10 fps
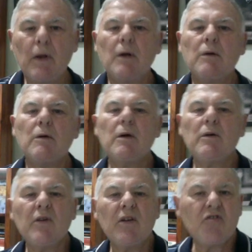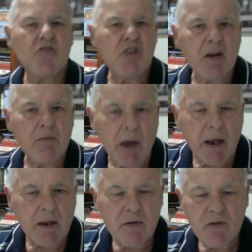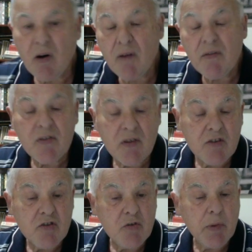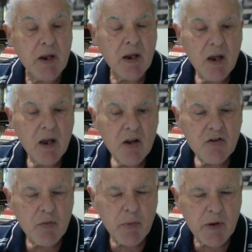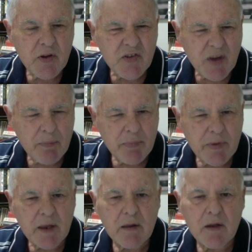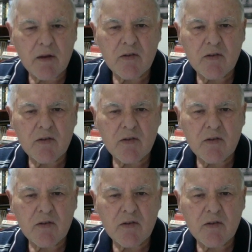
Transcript: Right, so it's checkmate. So obviously it should have been something that